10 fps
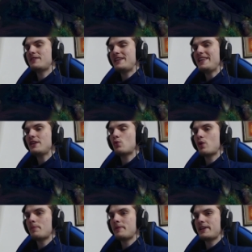the
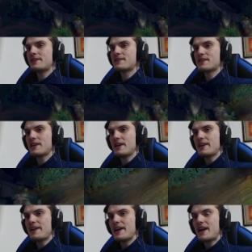equal minions,
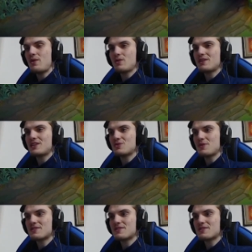now this wave